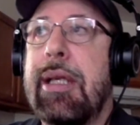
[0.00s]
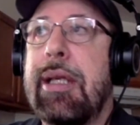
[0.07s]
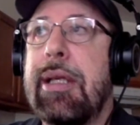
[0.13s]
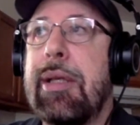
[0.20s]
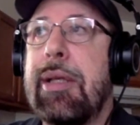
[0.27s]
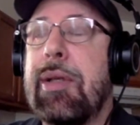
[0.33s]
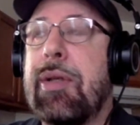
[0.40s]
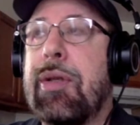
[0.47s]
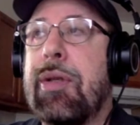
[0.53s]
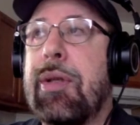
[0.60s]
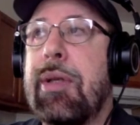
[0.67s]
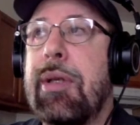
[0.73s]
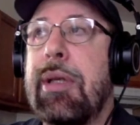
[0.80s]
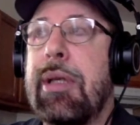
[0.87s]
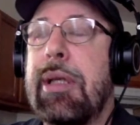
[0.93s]
is
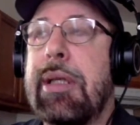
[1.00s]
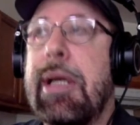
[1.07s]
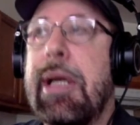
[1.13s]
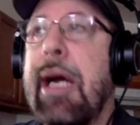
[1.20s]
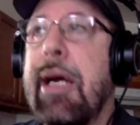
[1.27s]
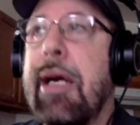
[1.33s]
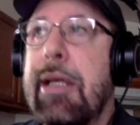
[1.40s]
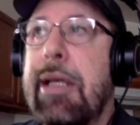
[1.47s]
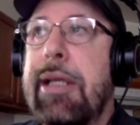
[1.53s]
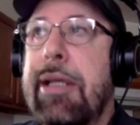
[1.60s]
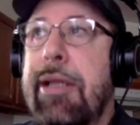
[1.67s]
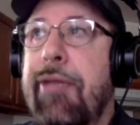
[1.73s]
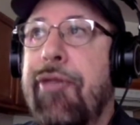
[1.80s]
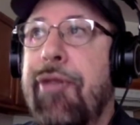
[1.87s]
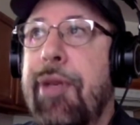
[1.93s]
entirely
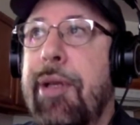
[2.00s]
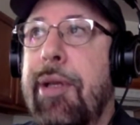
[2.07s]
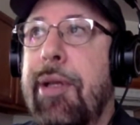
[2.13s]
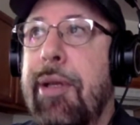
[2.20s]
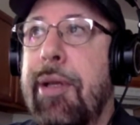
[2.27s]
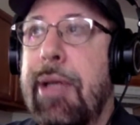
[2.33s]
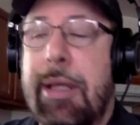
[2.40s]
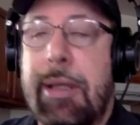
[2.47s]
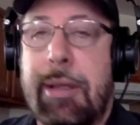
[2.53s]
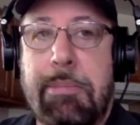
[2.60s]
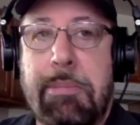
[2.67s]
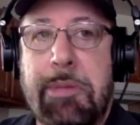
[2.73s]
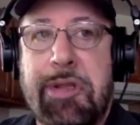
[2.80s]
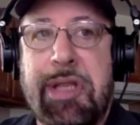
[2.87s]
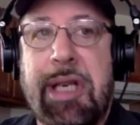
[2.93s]
different
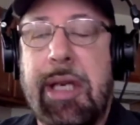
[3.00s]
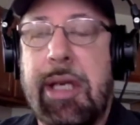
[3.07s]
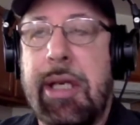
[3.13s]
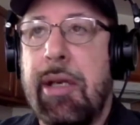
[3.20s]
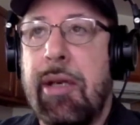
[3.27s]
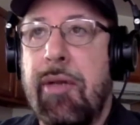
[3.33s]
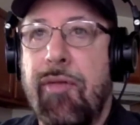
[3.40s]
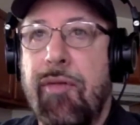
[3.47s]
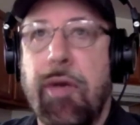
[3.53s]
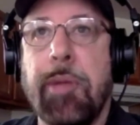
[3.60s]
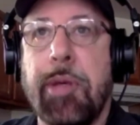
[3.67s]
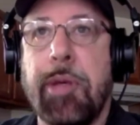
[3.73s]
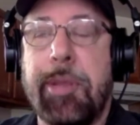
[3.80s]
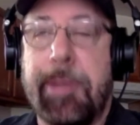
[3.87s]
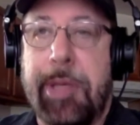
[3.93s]
than, say,
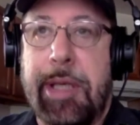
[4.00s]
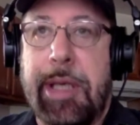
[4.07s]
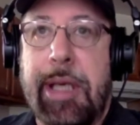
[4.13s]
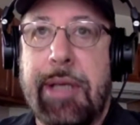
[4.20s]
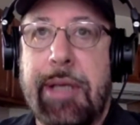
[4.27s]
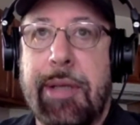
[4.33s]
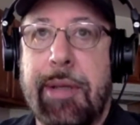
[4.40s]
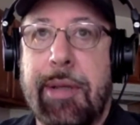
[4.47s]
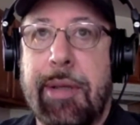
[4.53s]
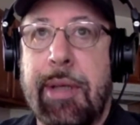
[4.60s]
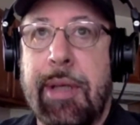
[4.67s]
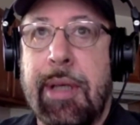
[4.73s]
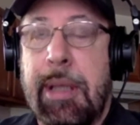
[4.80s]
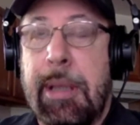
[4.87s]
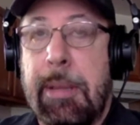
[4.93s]
verbal communications.
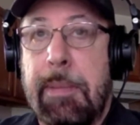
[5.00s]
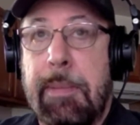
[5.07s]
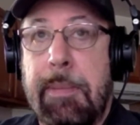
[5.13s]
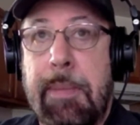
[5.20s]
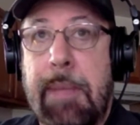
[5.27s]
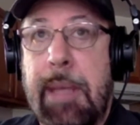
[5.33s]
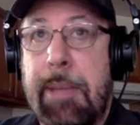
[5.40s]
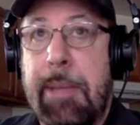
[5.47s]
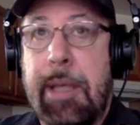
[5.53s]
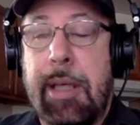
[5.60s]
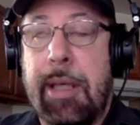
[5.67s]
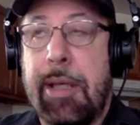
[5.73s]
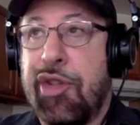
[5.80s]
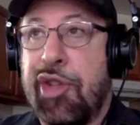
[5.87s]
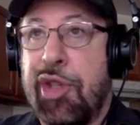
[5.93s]

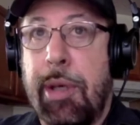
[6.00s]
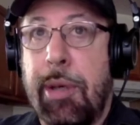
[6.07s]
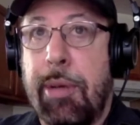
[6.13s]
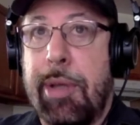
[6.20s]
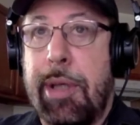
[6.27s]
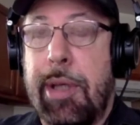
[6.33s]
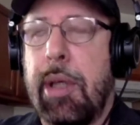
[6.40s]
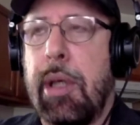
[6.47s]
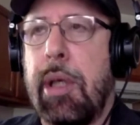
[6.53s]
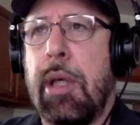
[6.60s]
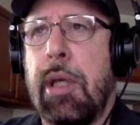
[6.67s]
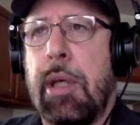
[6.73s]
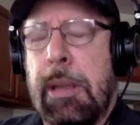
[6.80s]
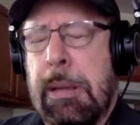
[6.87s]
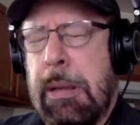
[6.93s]
Maybe it's coding,
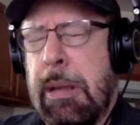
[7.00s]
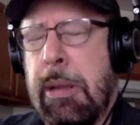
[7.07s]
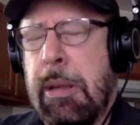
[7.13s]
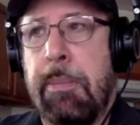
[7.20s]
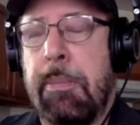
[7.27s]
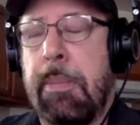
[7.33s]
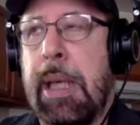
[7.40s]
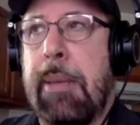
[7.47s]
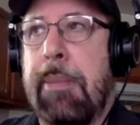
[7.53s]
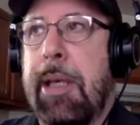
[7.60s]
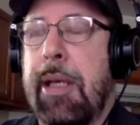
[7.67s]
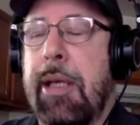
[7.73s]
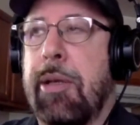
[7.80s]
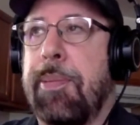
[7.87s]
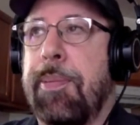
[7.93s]

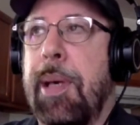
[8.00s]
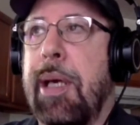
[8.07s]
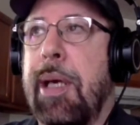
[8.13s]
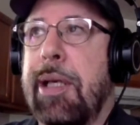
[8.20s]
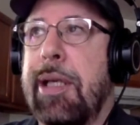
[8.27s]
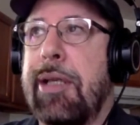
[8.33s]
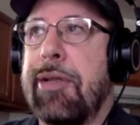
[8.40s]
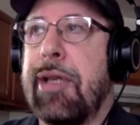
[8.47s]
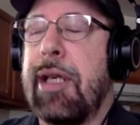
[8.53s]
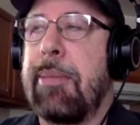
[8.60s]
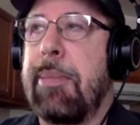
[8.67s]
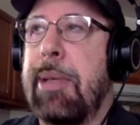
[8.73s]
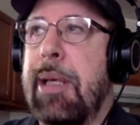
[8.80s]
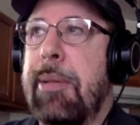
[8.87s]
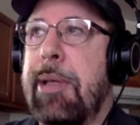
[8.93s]
maybe it's product
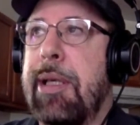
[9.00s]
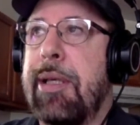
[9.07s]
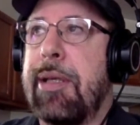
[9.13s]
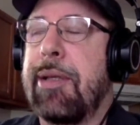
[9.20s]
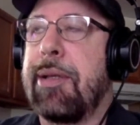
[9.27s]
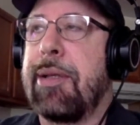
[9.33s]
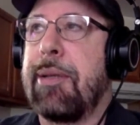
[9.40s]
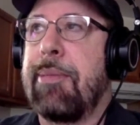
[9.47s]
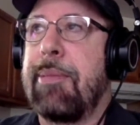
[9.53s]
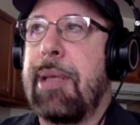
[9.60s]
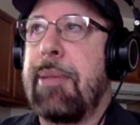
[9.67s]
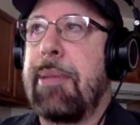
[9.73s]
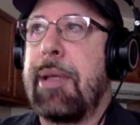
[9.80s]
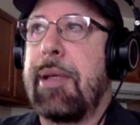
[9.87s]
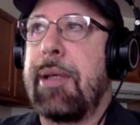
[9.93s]
design, maybe it's
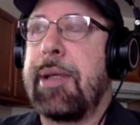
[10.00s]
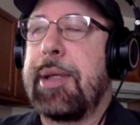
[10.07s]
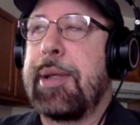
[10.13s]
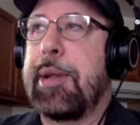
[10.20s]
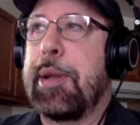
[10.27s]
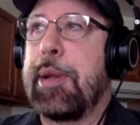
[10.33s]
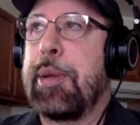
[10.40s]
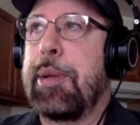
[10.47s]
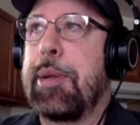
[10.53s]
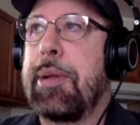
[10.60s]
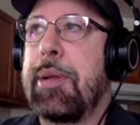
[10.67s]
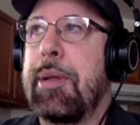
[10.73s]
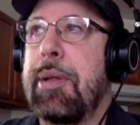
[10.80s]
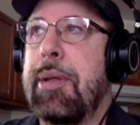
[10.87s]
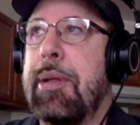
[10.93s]
maybe you know,
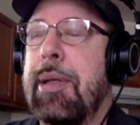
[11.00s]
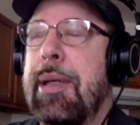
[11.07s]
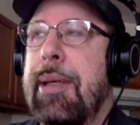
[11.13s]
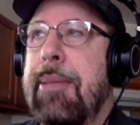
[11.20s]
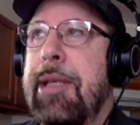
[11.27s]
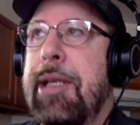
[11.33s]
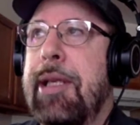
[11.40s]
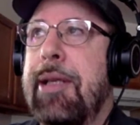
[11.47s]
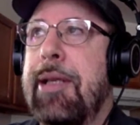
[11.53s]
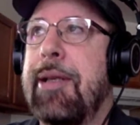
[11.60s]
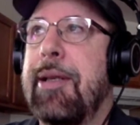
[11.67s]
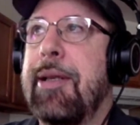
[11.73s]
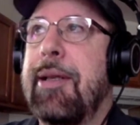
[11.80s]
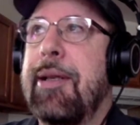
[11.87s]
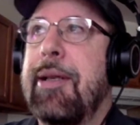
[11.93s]
I mean,
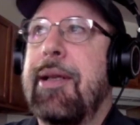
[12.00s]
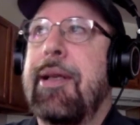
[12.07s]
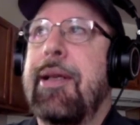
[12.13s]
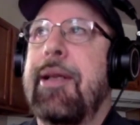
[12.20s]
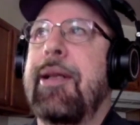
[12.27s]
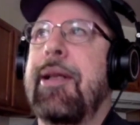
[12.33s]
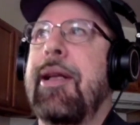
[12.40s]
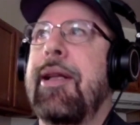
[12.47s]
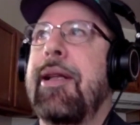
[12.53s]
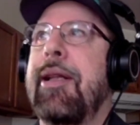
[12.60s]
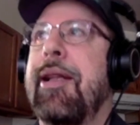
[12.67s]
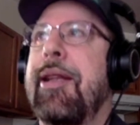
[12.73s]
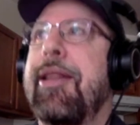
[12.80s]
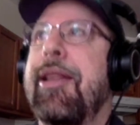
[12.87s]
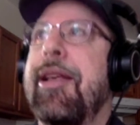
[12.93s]

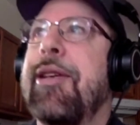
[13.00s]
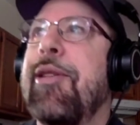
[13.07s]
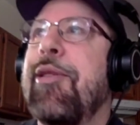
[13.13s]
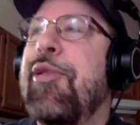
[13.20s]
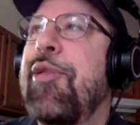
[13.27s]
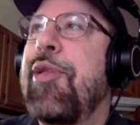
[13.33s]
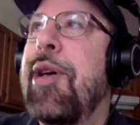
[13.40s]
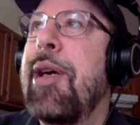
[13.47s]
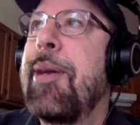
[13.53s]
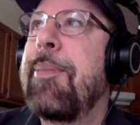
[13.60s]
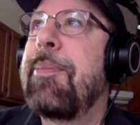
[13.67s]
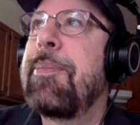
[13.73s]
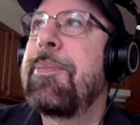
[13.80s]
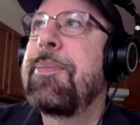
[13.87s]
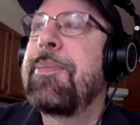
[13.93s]
I, I think of
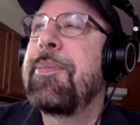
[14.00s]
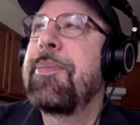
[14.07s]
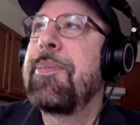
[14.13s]
um,